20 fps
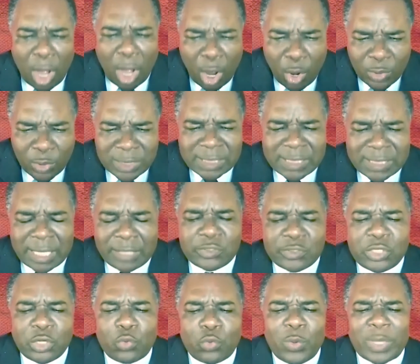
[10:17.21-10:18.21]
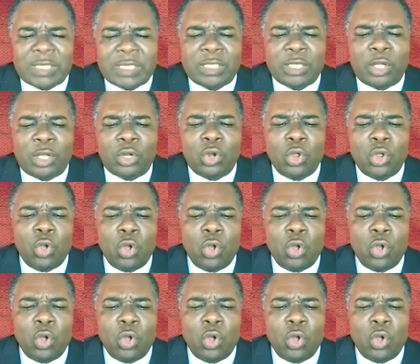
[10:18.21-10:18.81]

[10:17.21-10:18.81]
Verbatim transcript: ourselves the question,